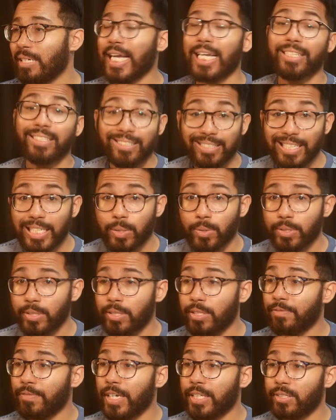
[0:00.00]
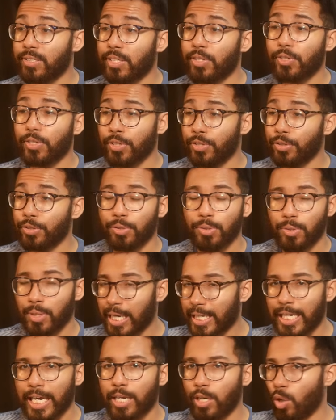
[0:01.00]
and sequence events that you can do,
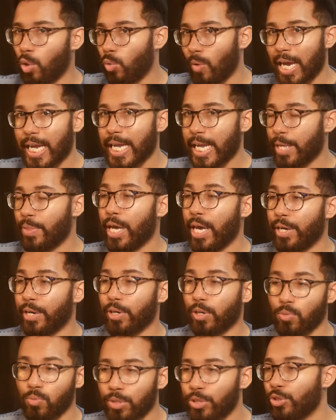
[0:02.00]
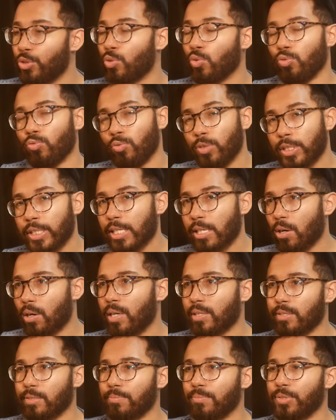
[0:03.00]
again, right in the editor, which is really awesome.